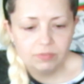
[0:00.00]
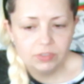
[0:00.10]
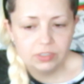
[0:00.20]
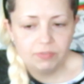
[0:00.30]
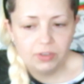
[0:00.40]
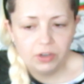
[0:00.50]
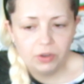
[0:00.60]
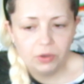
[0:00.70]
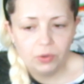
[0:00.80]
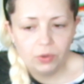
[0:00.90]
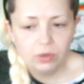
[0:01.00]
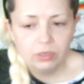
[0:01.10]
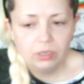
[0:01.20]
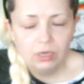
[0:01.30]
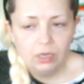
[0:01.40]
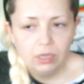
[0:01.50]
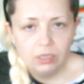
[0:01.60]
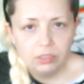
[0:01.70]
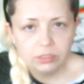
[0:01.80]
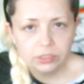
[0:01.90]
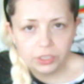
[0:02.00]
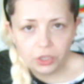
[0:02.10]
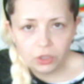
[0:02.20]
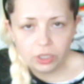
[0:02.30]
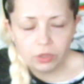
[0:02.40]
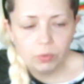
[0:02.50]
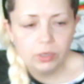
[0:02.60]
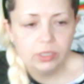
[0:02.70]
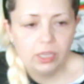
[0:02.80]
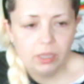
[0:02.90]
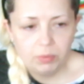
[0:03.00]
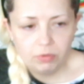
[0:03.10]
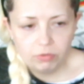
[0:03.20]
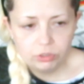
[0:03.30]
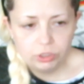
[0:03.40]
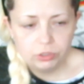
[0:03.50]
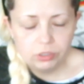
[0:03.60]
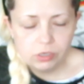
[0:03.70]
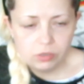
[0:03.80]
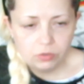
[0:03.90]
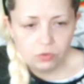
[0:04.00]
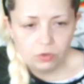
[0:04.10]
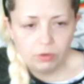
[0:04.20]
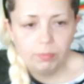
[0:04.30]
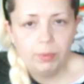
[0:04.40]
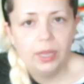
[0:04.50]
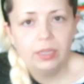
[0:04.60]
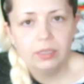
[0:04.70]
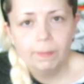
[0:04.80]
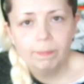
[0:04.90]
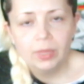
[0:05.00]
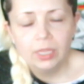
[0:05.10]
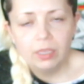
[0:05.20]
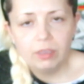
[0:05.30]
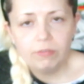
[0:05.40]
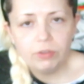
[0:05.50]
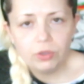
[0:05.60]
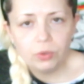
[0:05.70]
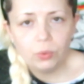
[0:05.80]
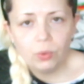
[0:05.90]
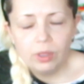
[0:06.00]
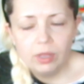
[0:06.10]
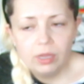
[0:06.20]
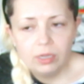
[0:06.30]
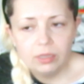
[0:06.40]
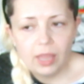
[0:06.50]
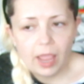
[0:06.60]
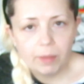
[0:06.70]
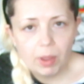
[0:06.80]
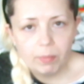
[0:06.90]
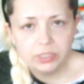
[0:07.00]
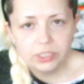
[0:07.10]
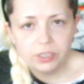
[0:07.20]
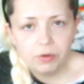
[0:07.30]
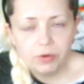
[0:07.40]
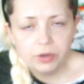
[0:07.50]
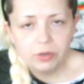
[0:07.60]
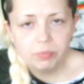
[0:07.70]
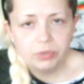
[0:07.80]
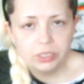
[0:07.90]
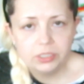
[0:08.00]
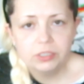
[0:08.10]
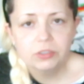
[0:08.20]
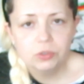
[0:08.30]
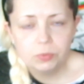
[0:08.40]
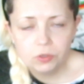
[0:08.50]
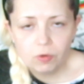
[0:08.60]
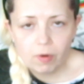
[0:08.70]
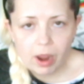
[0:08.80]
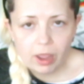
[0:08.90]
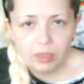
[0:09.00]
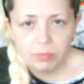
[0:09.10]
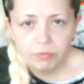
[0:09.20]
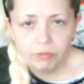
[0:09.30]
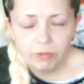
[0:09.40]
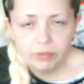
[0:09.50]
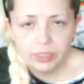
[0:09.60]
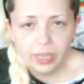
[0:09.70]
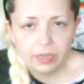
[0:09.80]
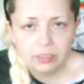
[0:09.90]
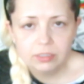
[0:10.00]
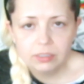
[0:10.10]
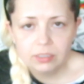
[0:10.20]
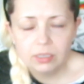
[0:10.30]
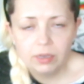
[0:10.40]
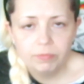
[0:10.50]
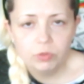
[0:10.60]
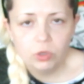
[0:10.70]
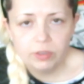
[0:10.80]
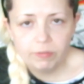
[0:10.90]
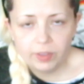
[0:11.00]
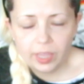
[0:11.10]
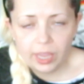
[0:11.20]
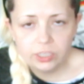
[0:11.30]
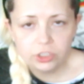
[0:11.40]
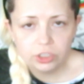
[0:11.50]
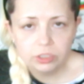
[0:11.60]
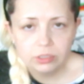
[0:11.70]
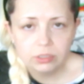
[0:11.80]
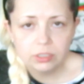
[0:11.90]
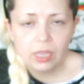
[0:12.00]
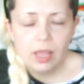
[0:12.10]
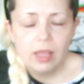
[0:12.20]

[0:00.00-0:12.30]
this video is good. I don't want to keep it for too long, but if you like my material, please subscribe for the next notifications.